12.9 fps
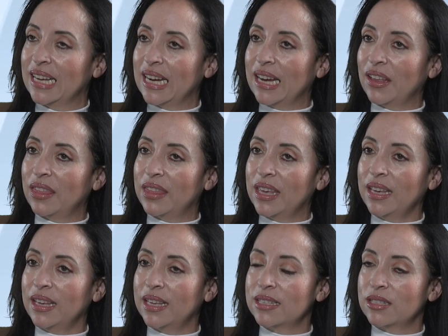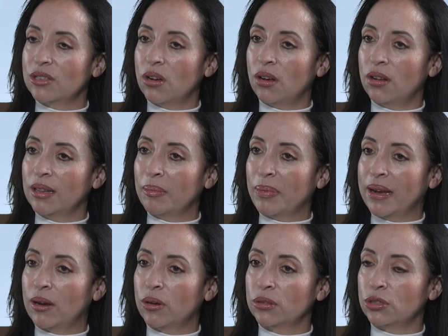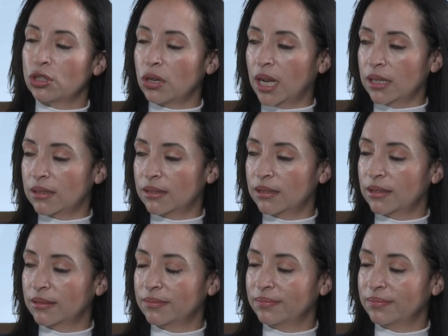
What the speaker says: I think it's all about trust.